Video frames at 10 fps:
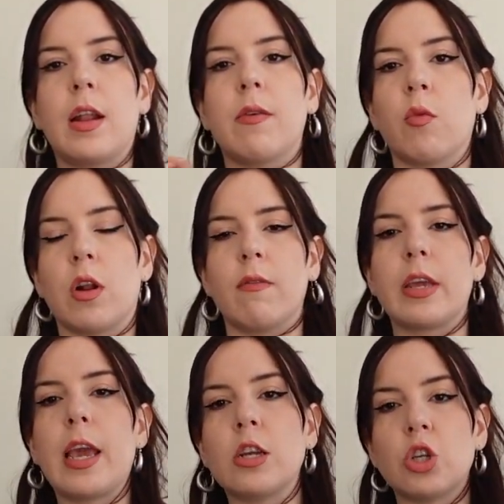I've worn it on
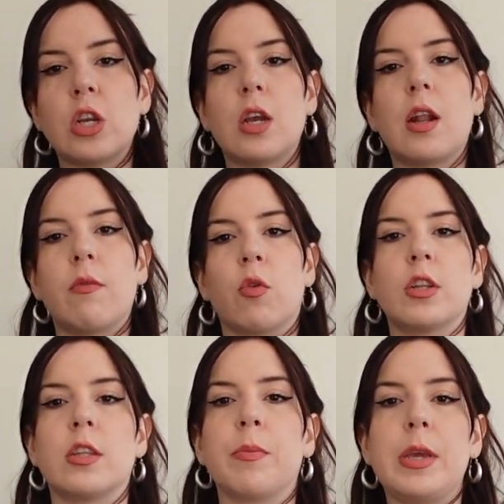vacation, I've worn
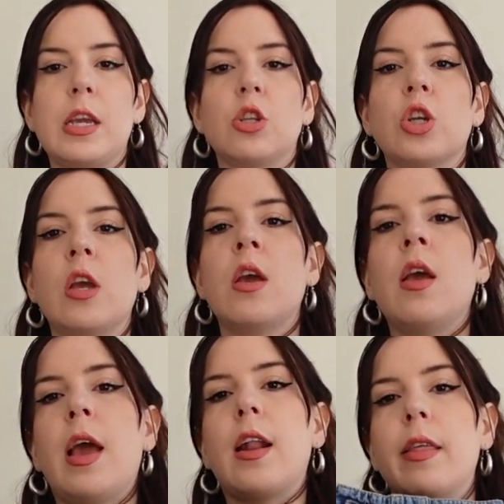it to the beach,
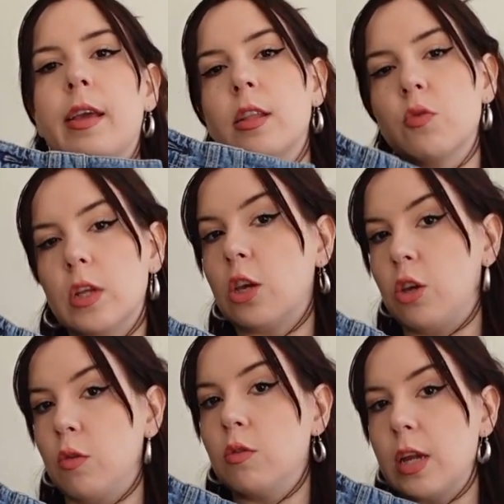and I think it's really
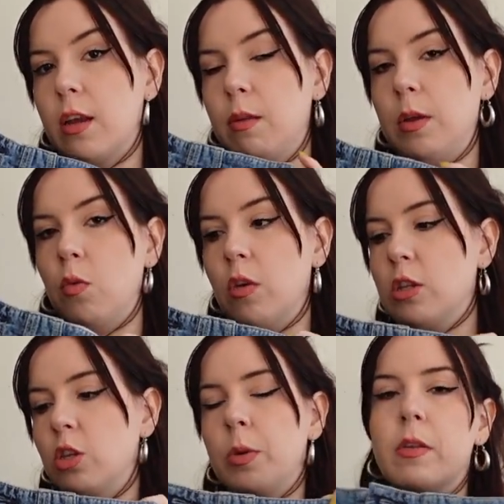cute and can be worn
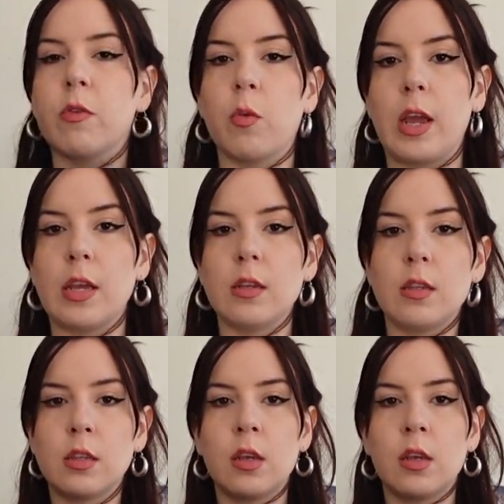in so many different ways.